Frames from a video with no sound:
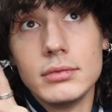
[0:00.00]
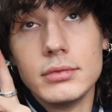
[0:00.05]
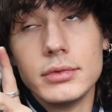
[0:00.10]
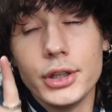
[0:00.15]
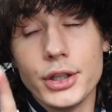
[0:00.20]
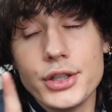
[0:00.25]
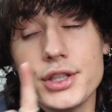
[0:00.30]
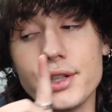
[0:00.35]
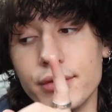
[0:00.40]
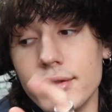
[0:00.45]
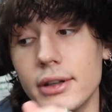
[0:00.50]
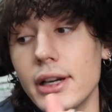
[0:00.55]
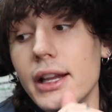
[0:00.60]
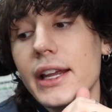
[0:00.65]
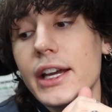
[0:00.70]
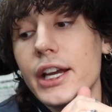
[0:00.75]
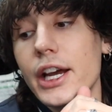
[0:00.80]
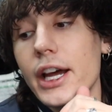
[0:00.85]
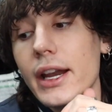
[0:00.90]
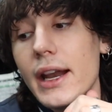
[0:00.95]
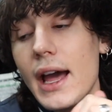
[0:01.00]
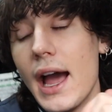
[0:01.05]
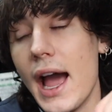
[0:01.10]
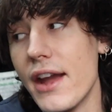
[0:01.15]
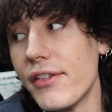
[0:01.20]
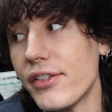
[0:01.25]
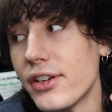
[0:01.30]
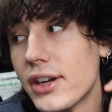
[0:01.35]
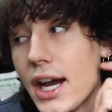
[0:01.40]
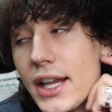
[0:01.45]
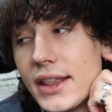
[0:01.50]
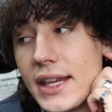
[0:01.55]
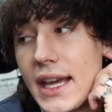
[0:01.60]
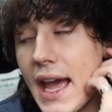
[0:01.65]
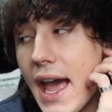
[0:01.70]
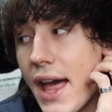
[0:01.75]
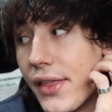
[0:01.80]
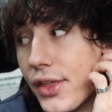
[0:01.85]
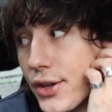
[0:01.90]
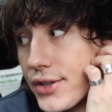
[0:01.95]
Those are really good. I forgot they
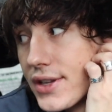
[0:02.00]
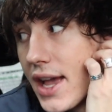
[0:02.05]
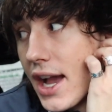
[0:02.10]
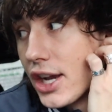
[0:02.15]
had those